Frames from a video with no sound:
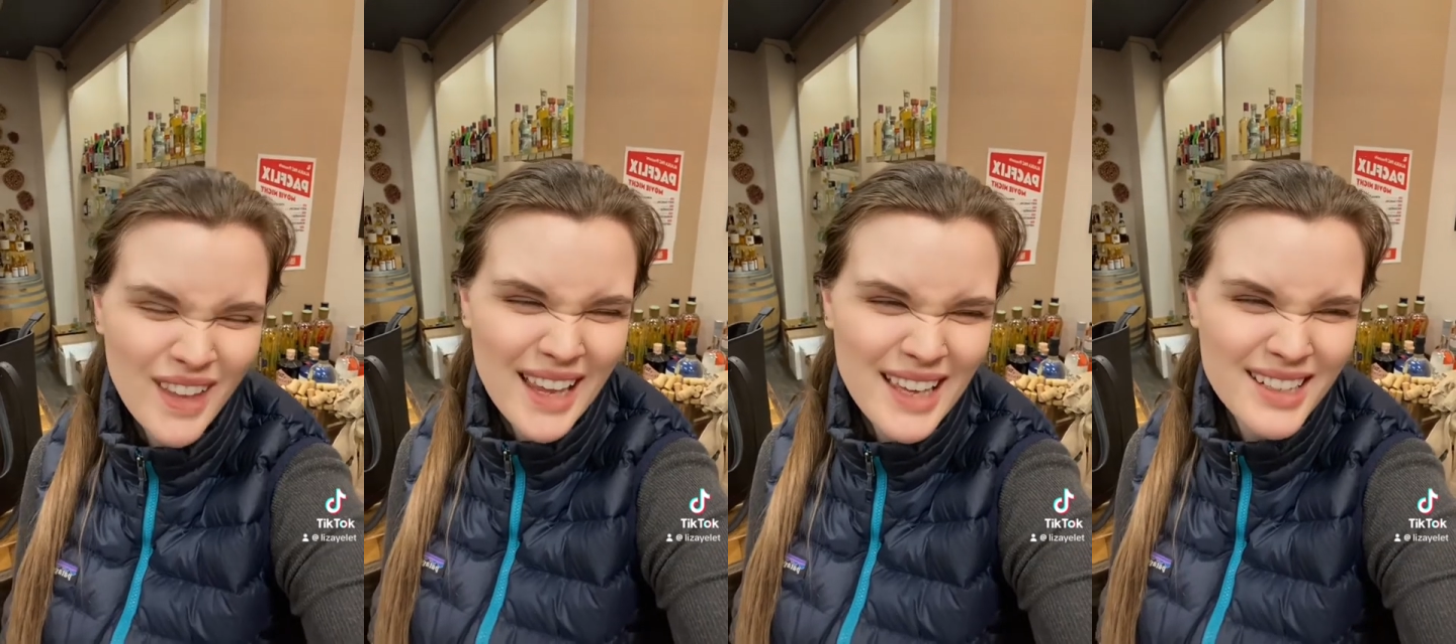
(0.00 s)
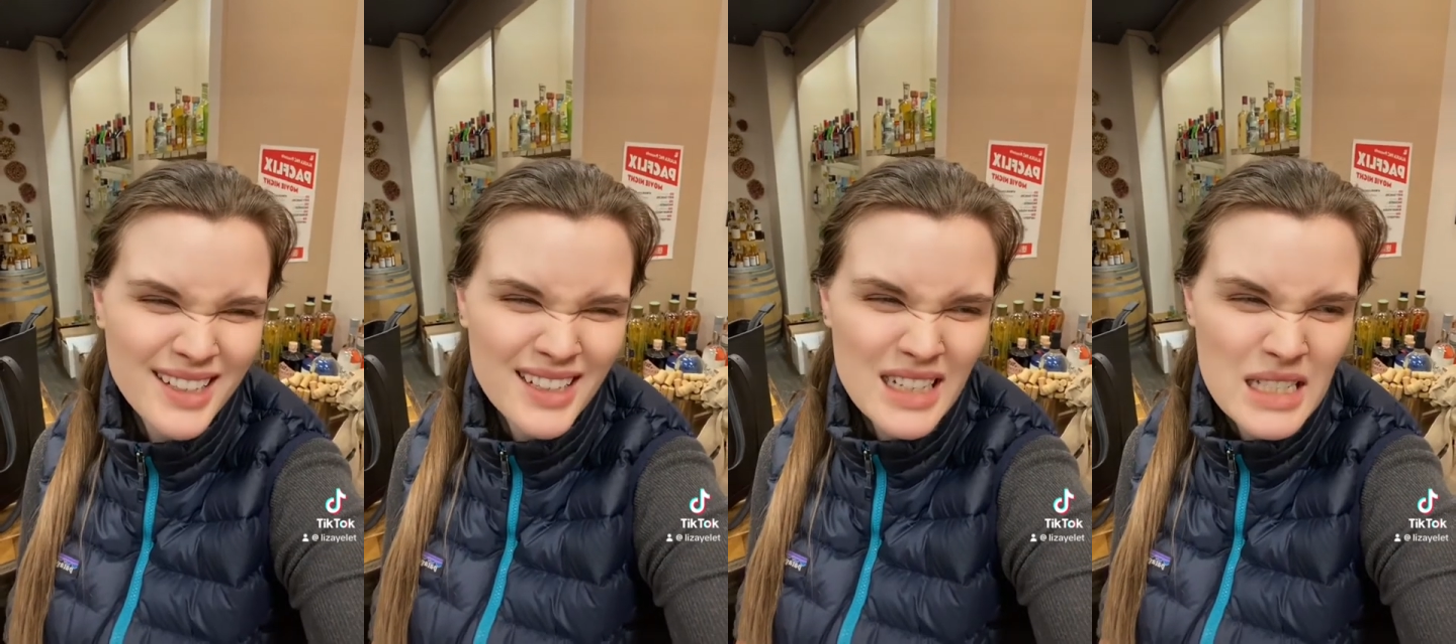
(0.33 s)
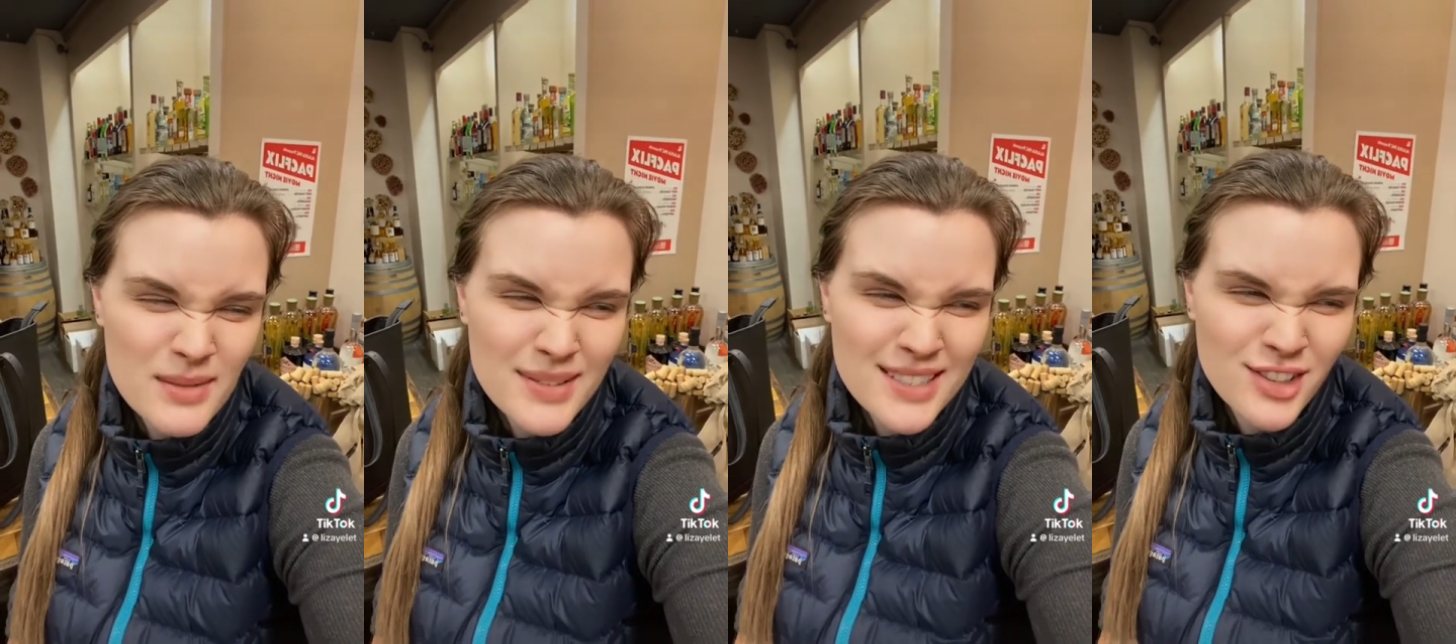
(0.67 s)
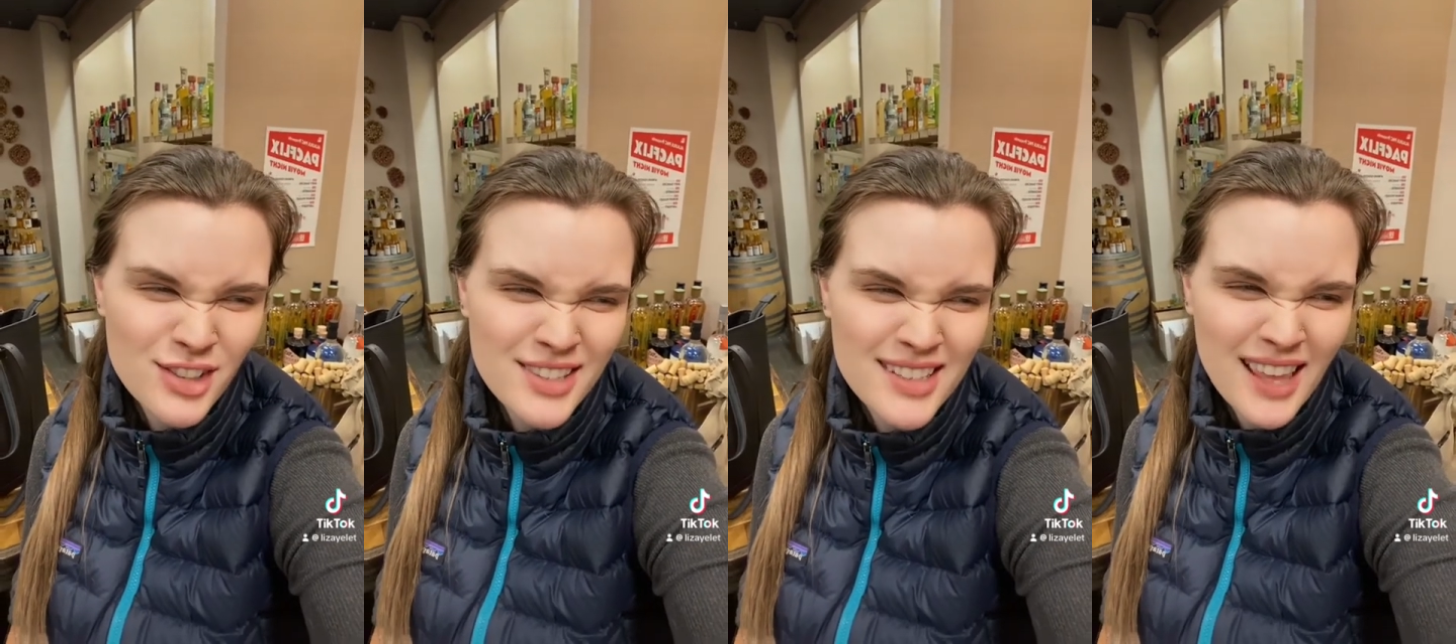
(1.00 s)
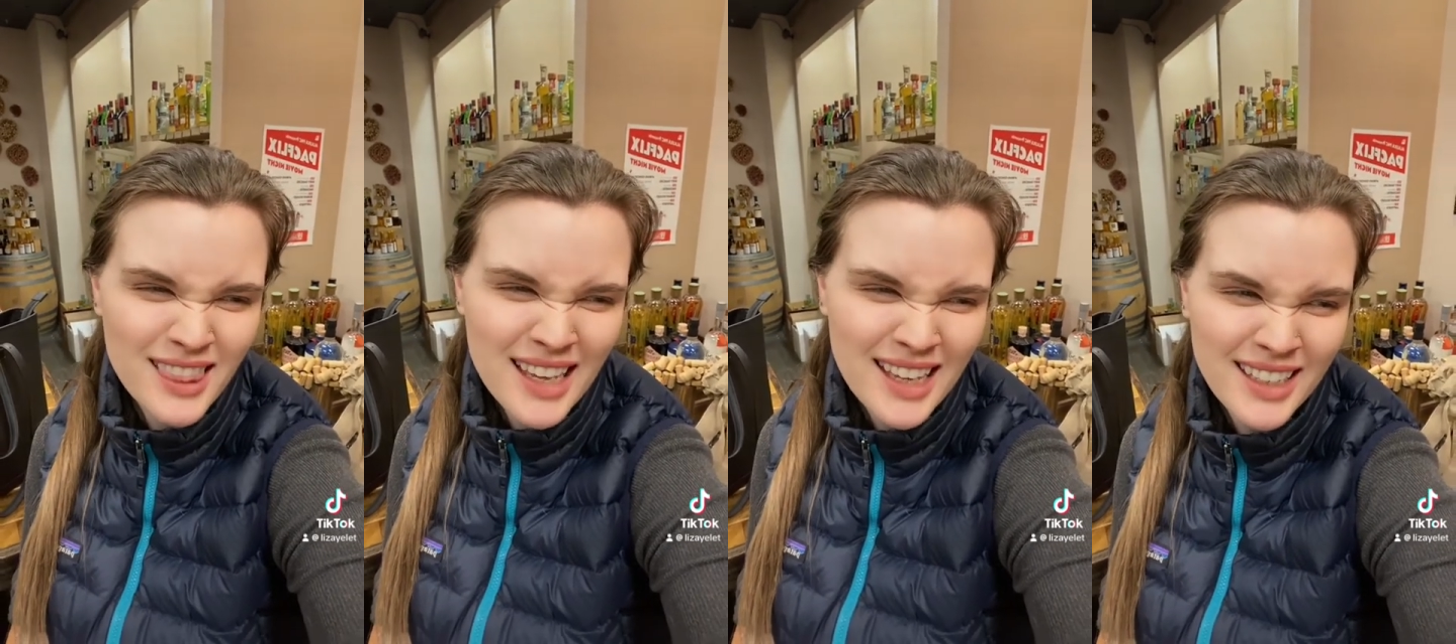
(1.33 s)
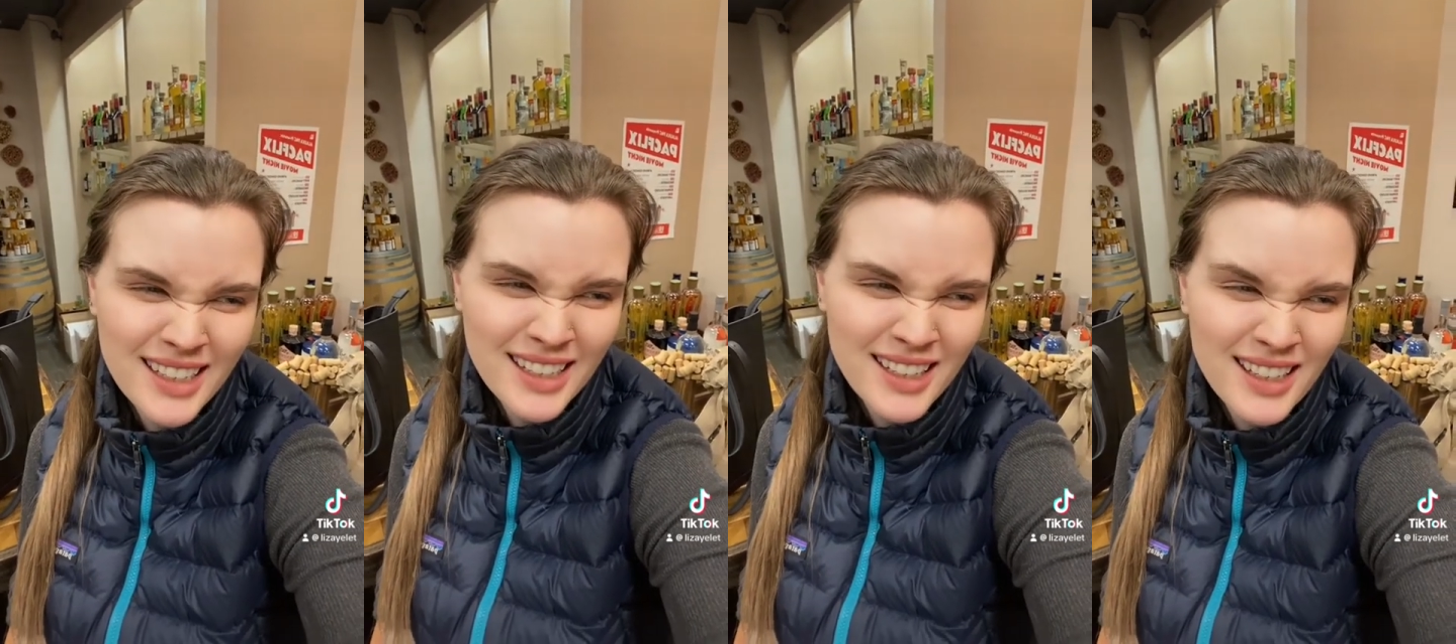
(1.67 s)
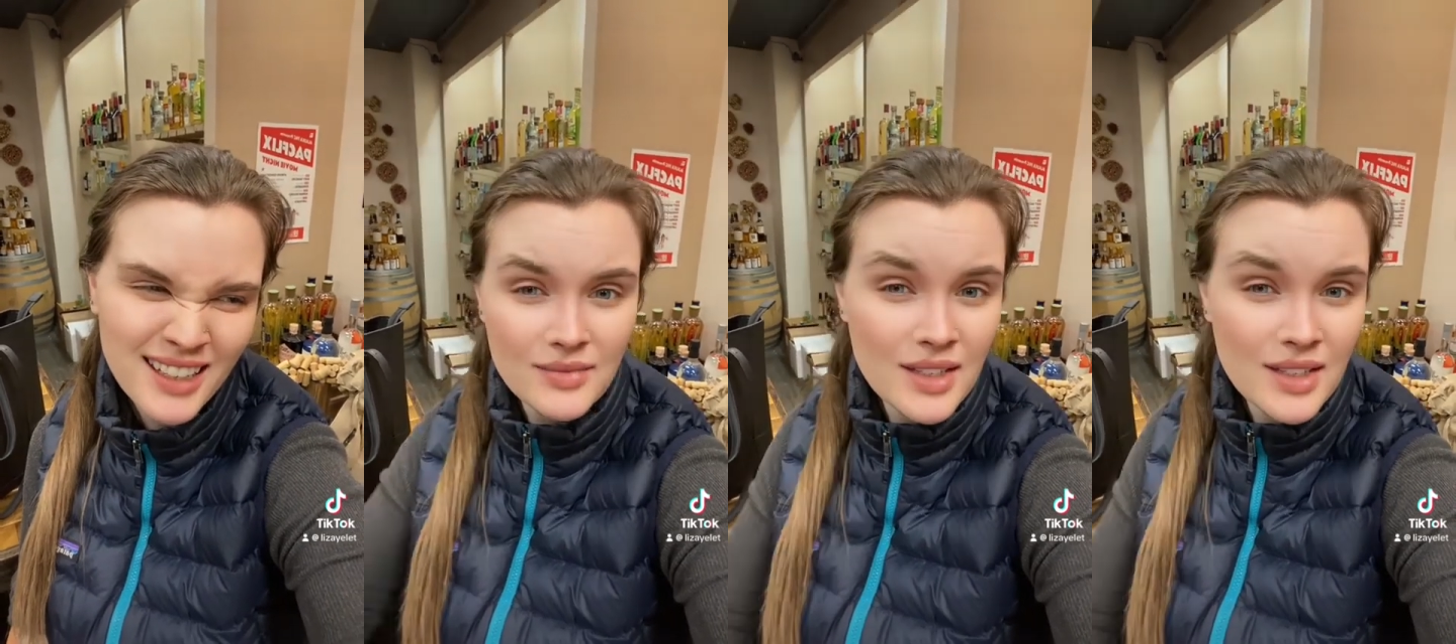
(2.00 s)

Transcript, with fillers: and her husband's just not that kind of guy.